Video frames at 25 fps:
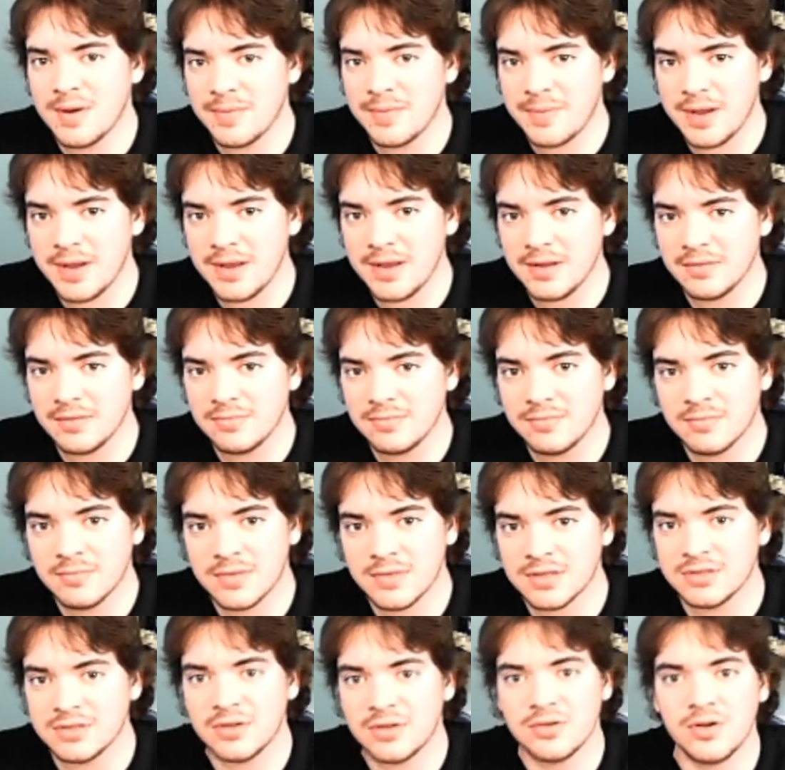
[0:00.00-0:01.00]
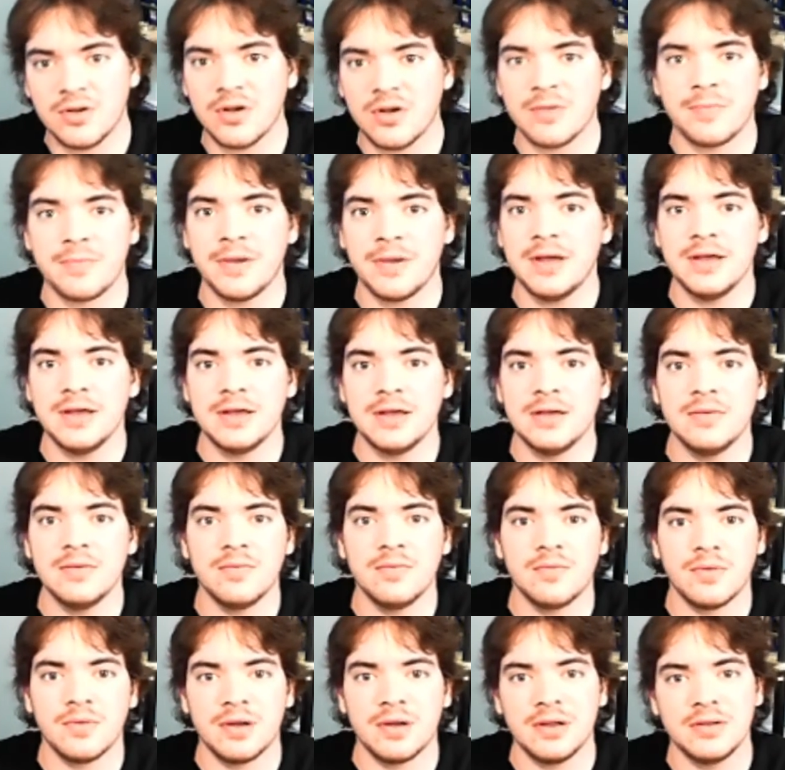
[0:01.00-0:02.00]
Don't worry about paying, because you only
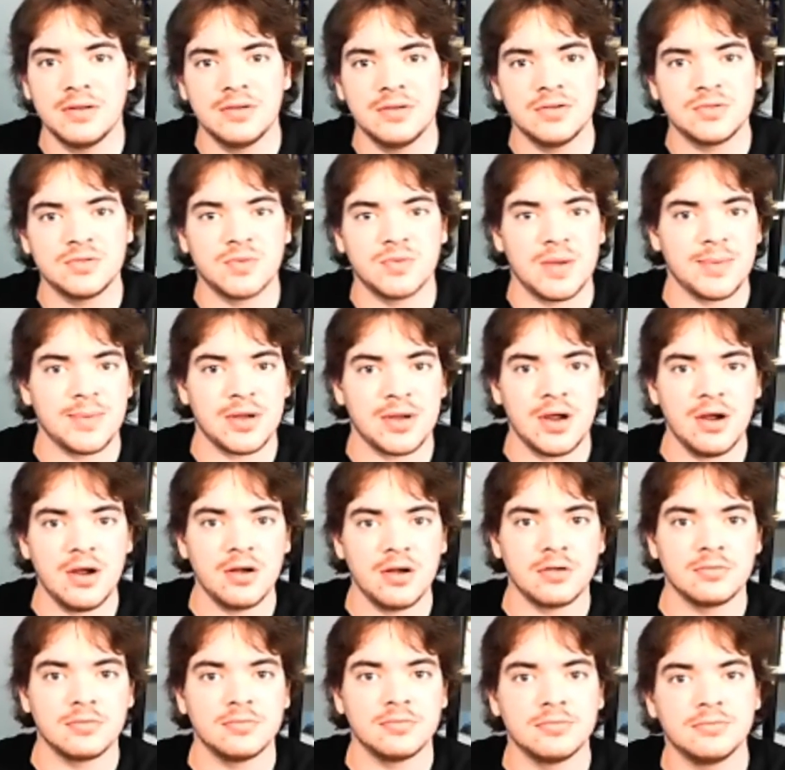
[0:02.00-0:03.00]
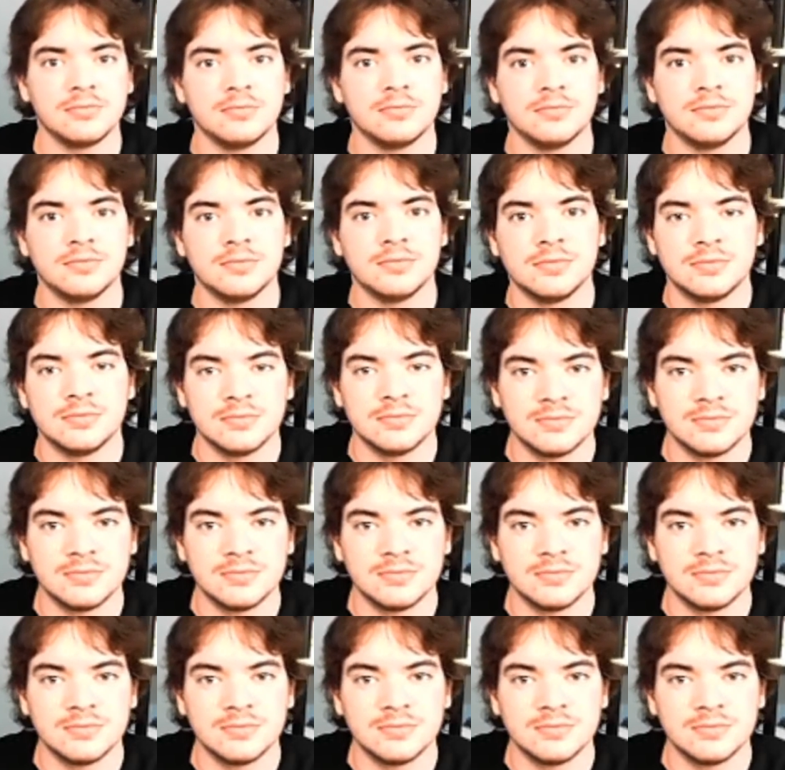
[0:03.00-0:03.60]
pay when you swipe a card.